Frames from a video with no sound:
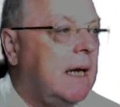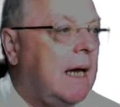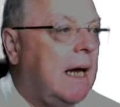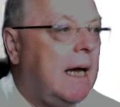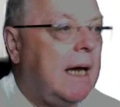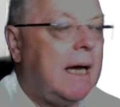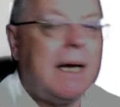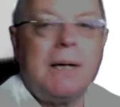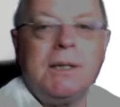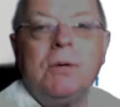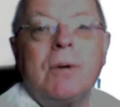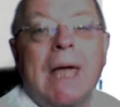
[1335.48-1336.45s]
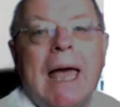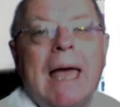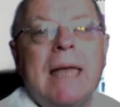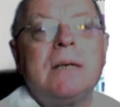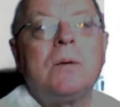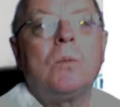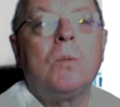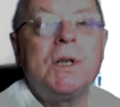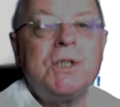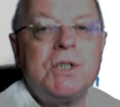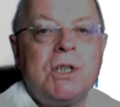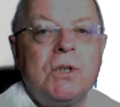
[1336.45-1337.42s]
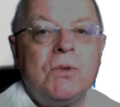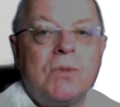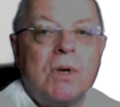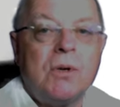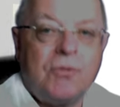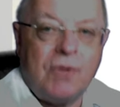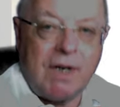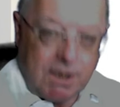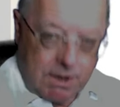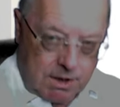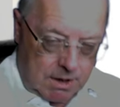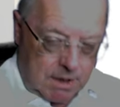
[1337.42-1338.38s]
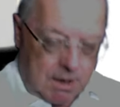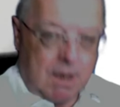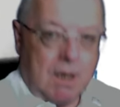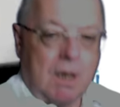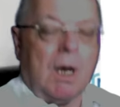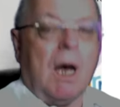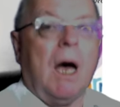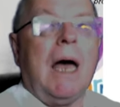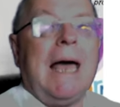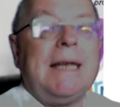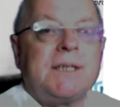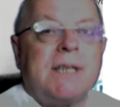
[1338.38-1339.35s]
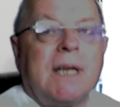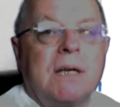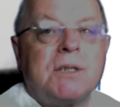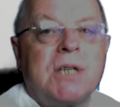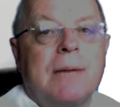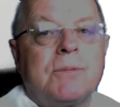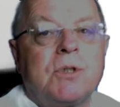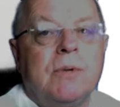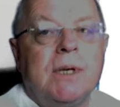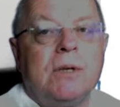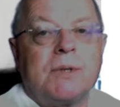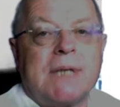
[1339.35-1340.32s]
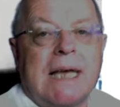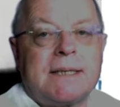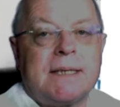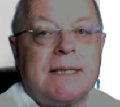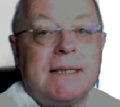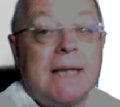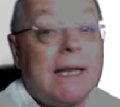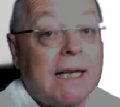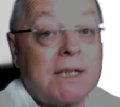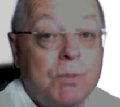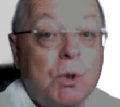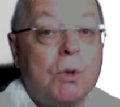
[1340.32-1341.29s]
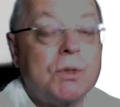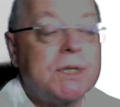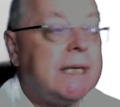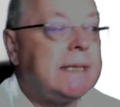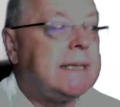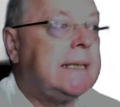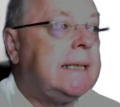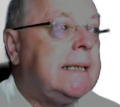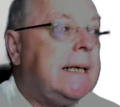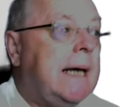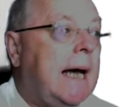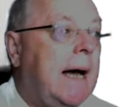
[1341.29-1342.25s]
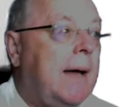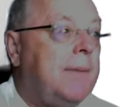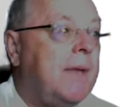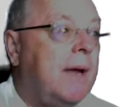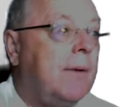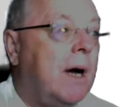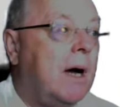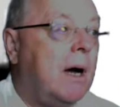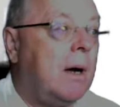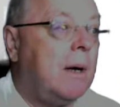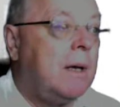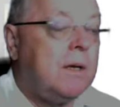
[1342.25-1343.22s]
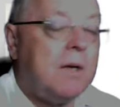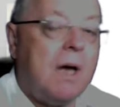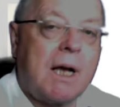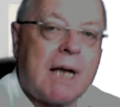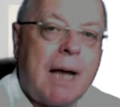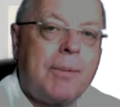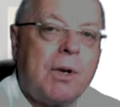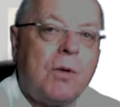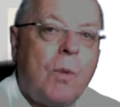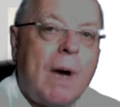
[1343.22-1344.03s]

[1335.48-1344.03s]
You can, once you've finished editing a chapter in Audacity, then export it. And there are a couple of